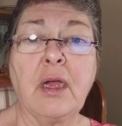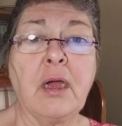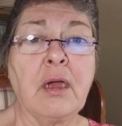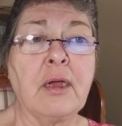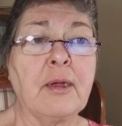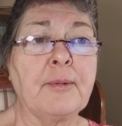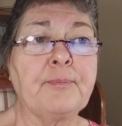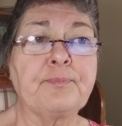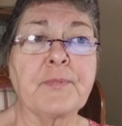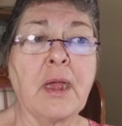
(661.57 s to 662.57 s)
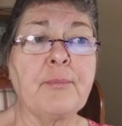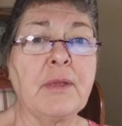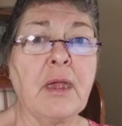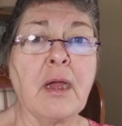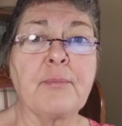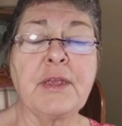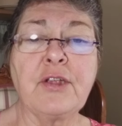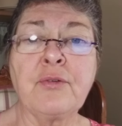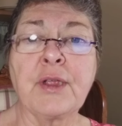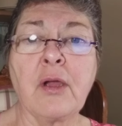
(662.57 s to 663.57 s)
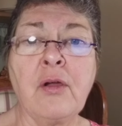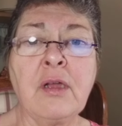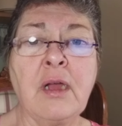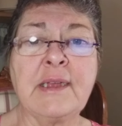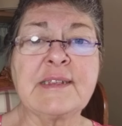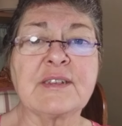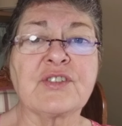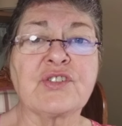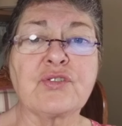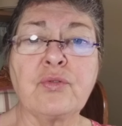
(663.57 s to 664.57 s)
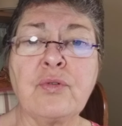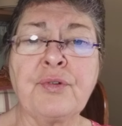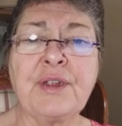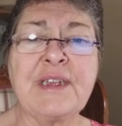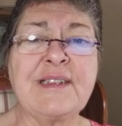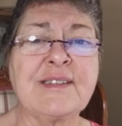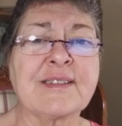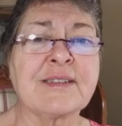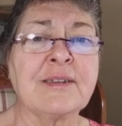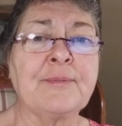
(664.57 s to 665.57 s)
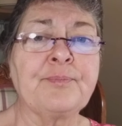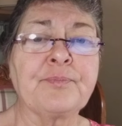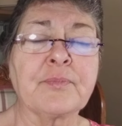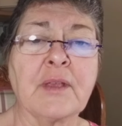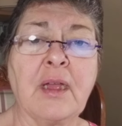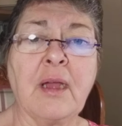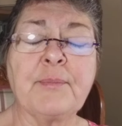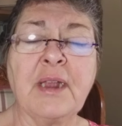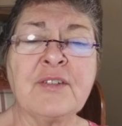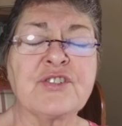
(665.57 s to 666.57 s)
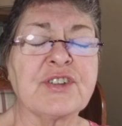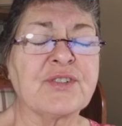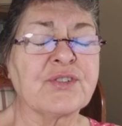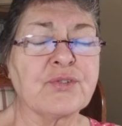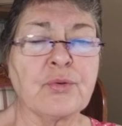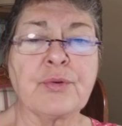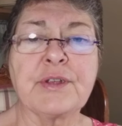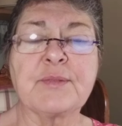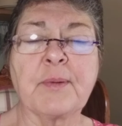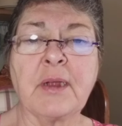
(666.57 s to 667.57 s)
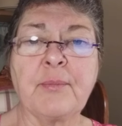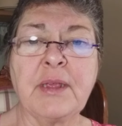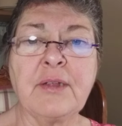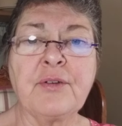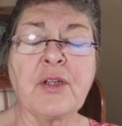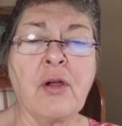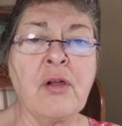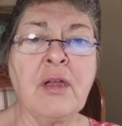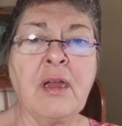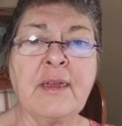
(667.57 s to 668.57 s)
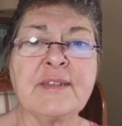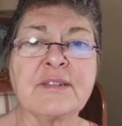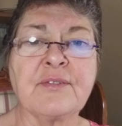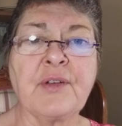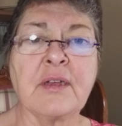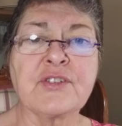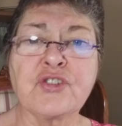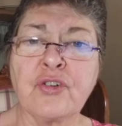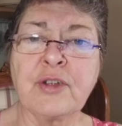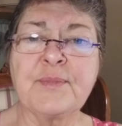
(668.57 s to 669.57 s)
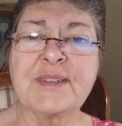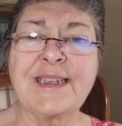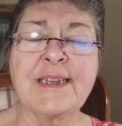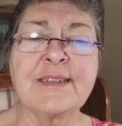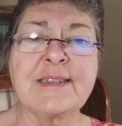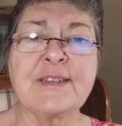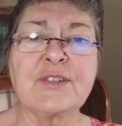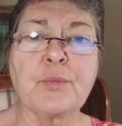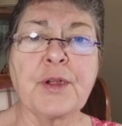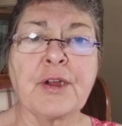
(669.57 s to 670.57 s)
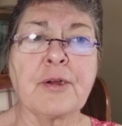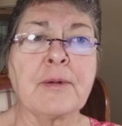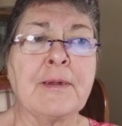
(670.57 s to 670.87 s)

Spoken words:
I'm hearing all kinds of stories. Not just stories, but I'm hearing all kinds of circumstances where